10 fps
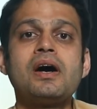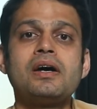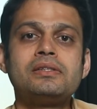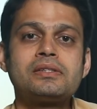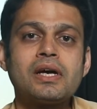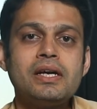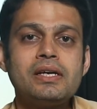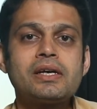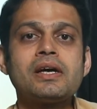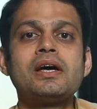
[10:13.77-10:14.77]
a
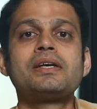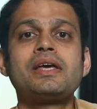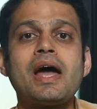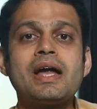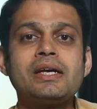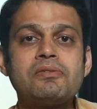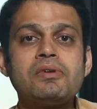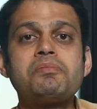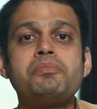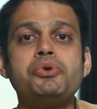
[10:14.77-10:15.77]
child can
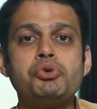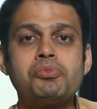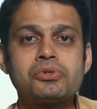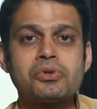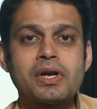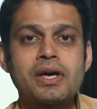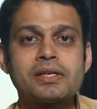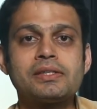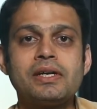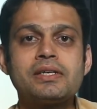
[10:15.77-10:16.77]
develop
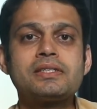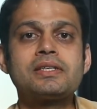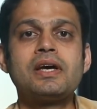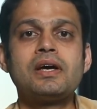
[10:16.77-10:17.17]
pneumothorax, that is,